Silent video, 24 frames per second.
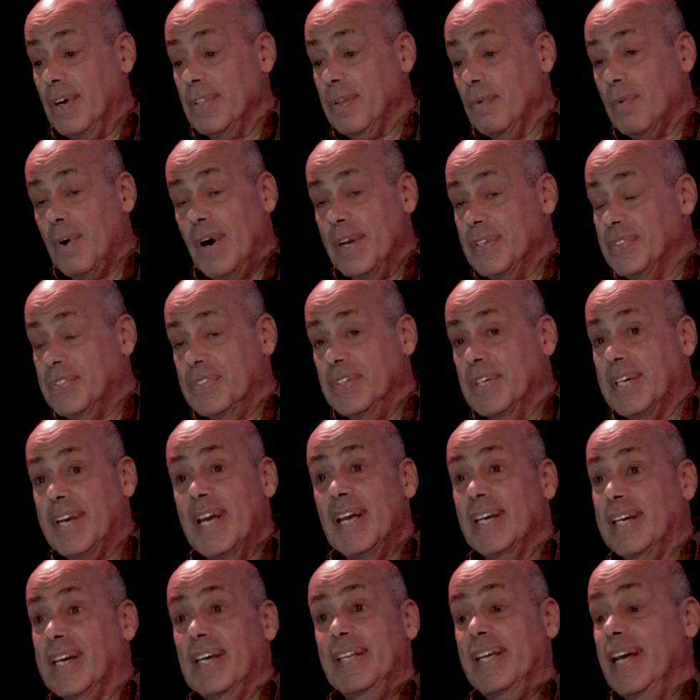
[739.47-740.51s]
otherwise you
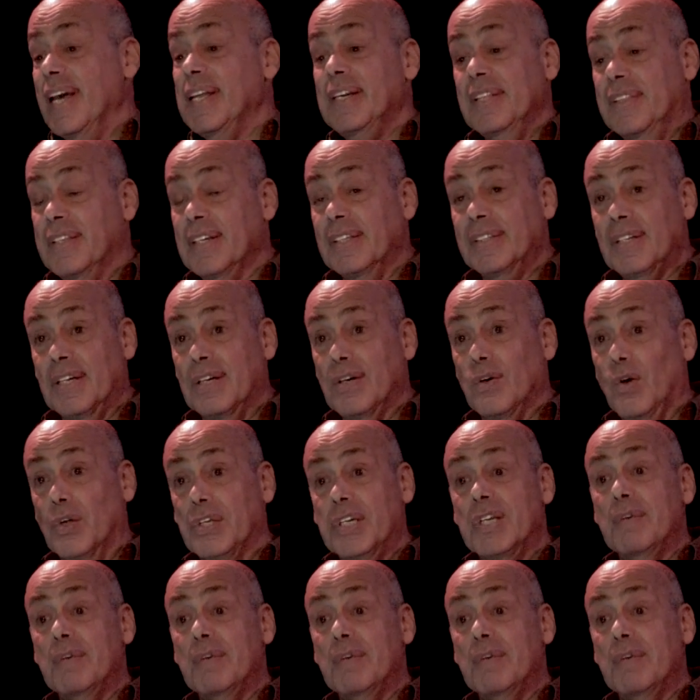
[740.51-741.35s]
can't get anything done at all.